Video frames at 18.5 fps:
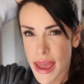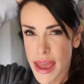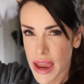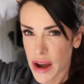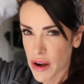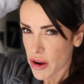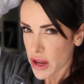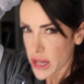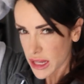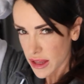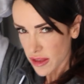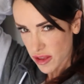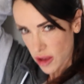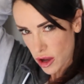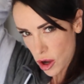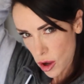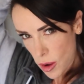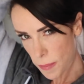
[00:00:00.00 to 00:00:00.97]
Hair
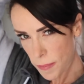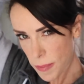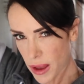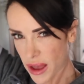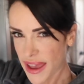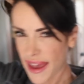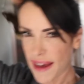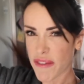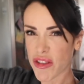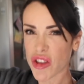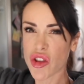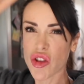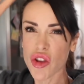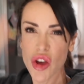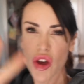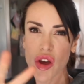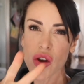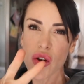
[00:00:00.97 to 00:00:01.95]
is up. I have
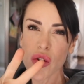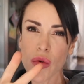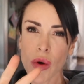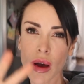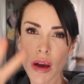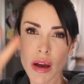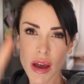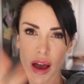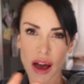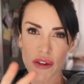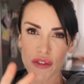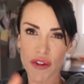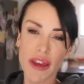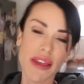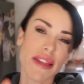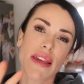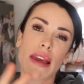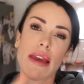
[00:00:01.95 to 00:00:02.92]
two
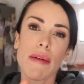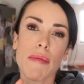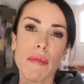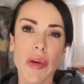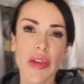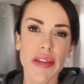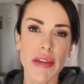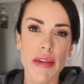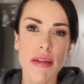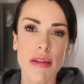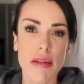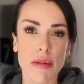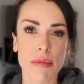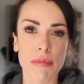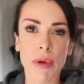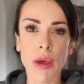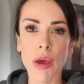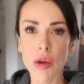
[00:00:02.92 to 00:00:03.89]
coffees in my
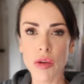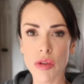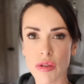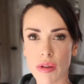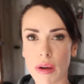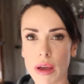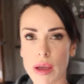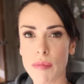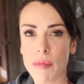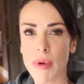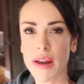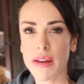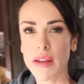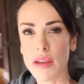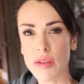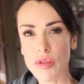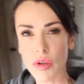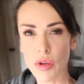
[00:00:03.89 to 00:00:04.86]
system, so I'm
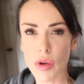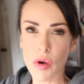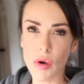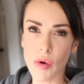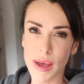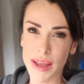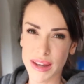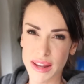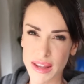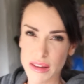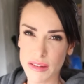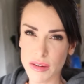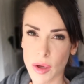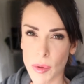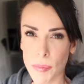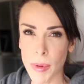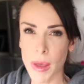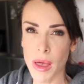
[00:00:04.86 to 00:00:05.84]
ready to go and hit
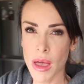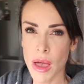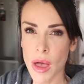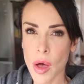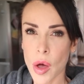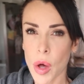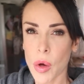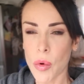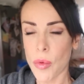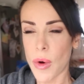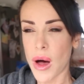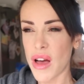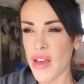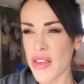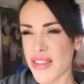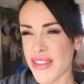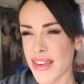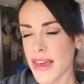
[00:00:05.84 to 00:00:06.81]
up
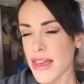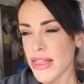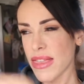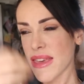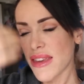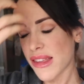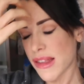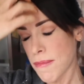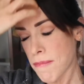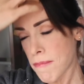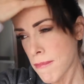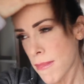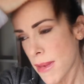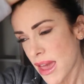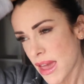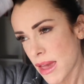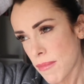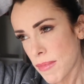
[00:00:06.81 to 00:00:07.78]
quads. This
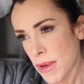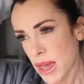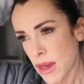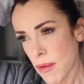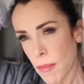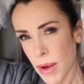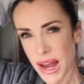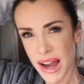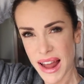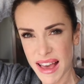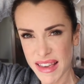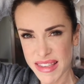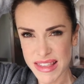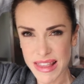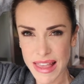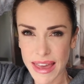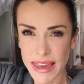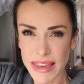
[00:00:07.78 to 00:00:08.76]
may be my
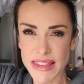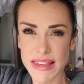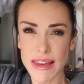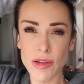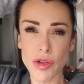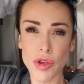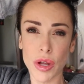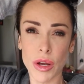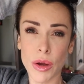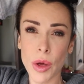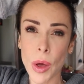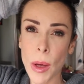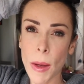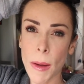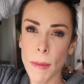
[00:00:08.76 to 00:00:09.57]
last leg session